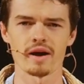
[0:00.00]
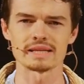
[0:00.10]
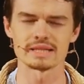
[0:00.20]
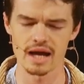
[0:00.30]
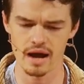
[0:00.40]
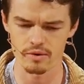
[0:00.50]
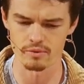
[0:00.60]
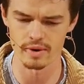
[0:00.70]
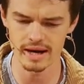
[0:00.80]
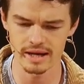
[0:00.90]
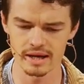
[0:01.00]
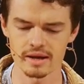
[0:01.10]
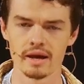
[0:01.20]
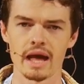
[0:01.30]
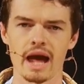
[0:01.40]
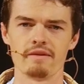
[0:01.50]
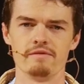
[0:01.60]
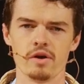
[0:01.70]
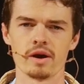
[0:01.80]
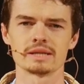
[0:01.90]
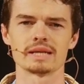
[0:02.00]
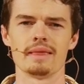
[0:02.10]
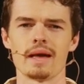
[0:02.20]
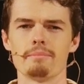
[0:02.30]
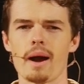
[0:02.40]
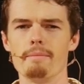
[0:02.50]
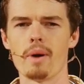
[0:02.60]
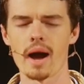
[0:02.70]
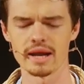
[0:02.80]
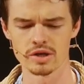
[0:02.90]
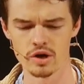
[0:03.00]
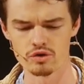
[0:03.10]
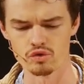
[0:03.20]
I start reading a verse and then my mind